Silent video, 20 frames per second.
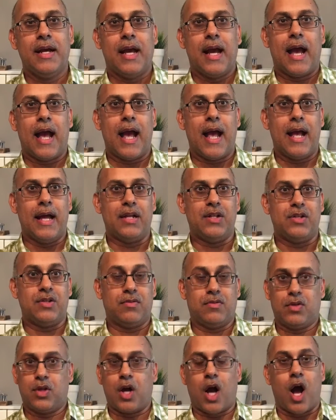
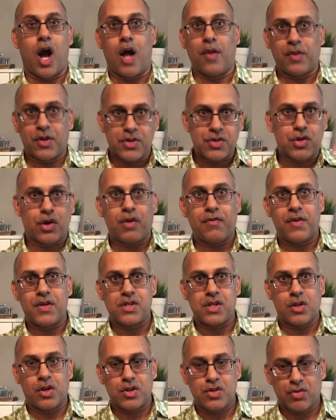And on the surface,
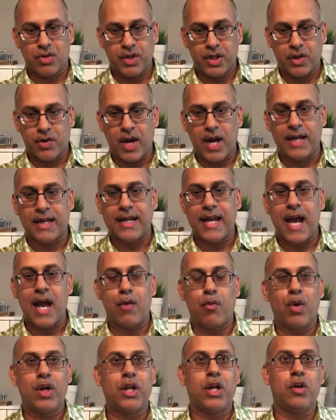it looks really great.
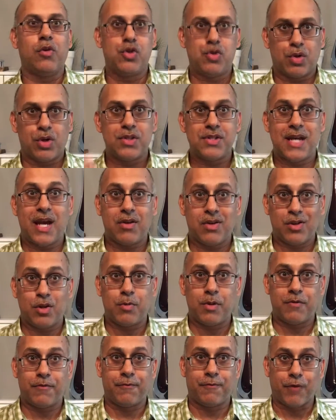Yet when you drill down a
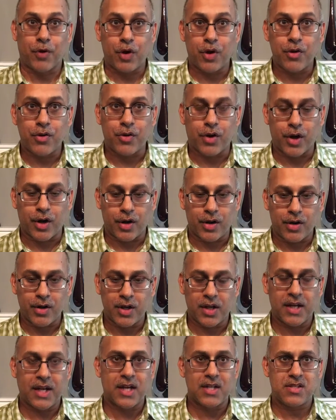little bit further,
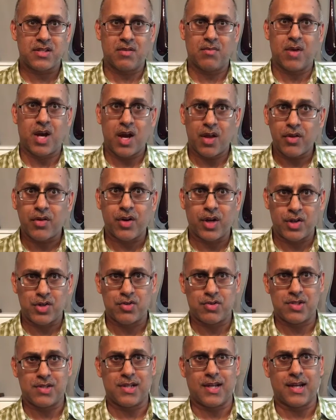you get some other
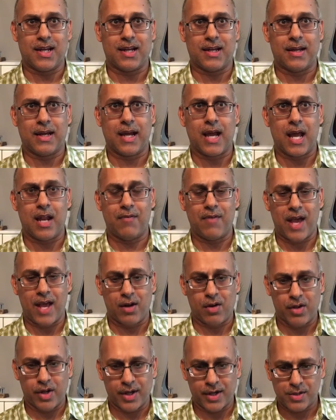interesting kind of
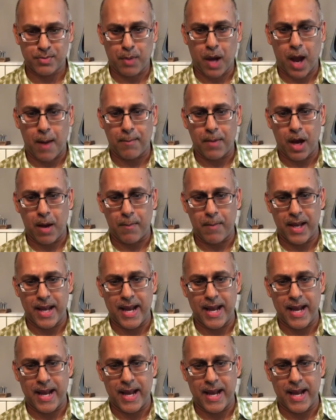analytics pop up.